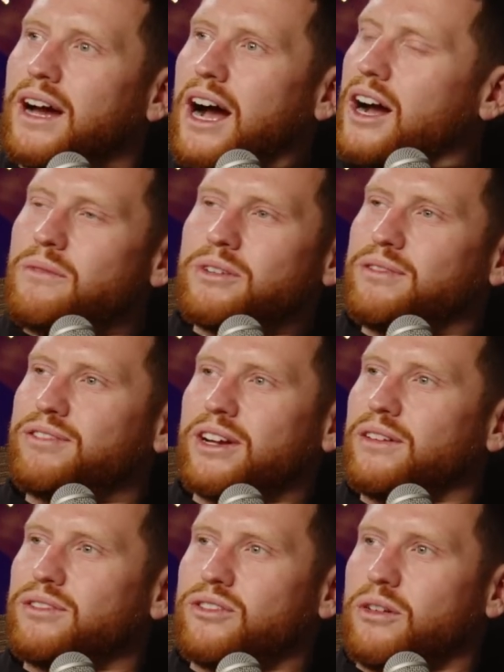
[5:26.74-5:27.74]
I can't really
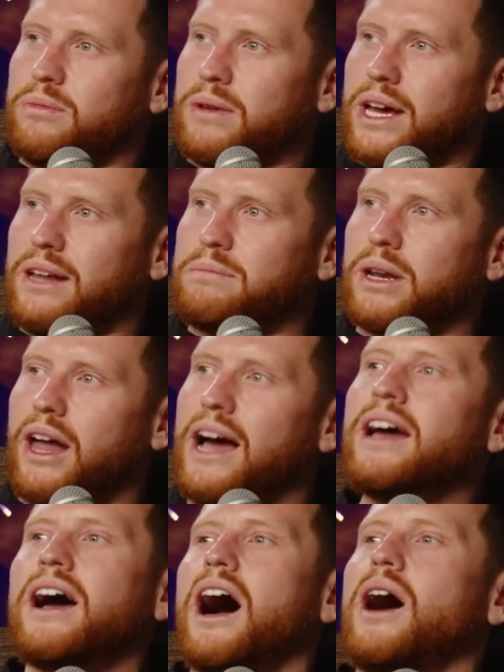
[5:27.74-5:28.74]
think off the top of my head, but
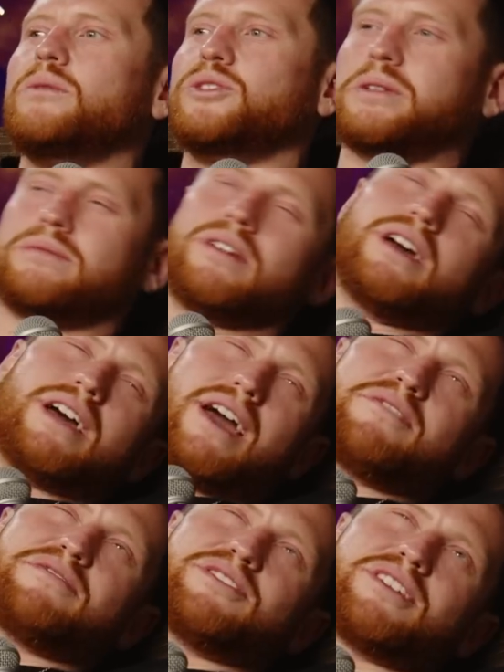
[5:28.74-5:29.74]
like I was
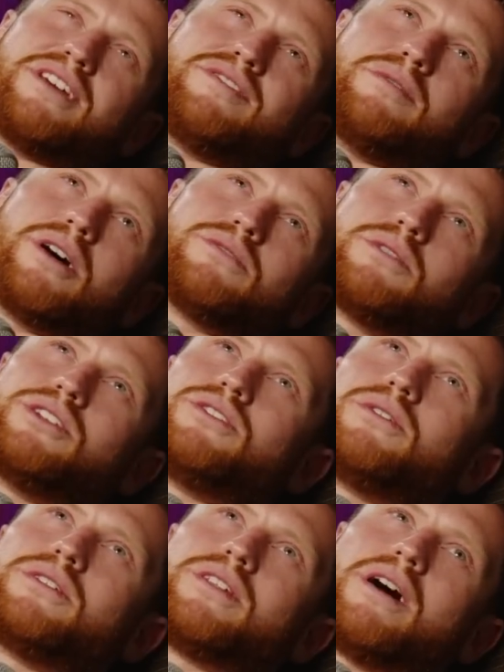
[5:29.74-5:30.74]
health and safety wise, when you're
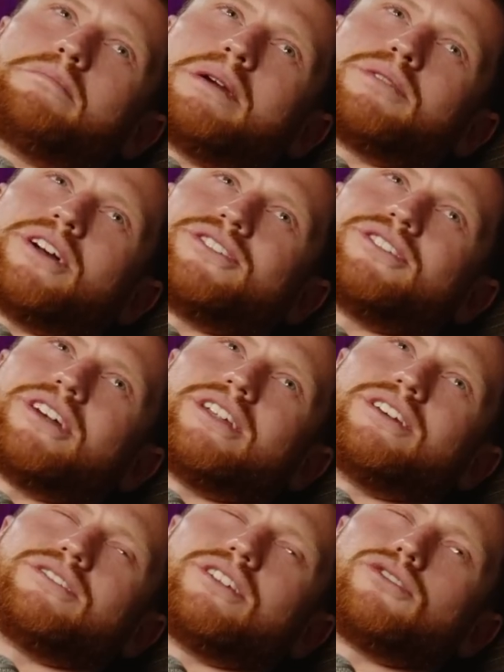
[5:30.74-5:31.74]
doing like big productions like
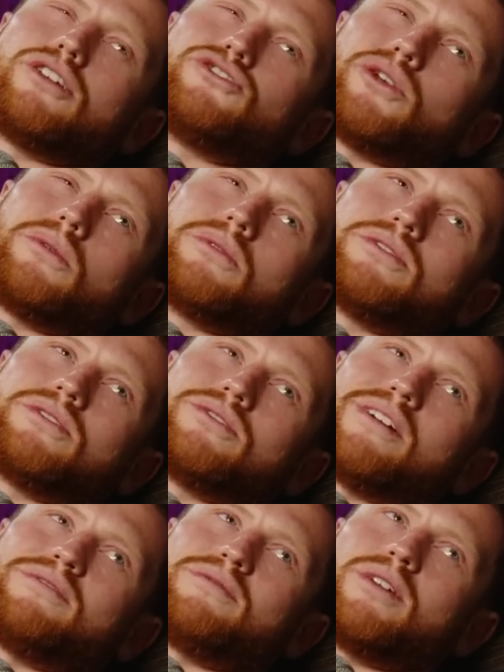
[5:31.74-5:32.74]
this, there's like insurance and
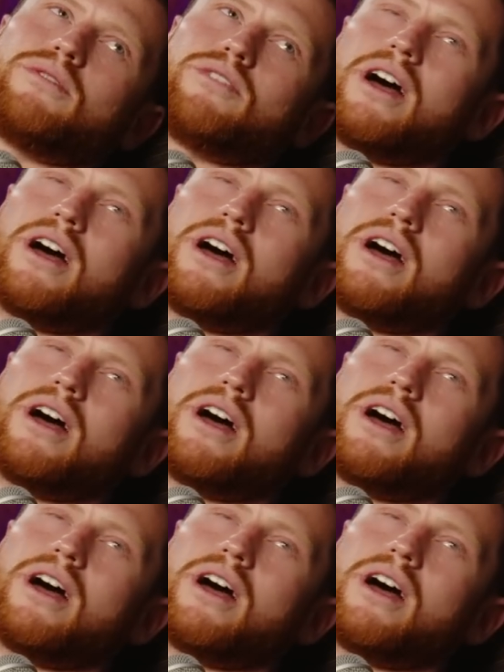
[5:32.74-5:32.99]
stuff involved.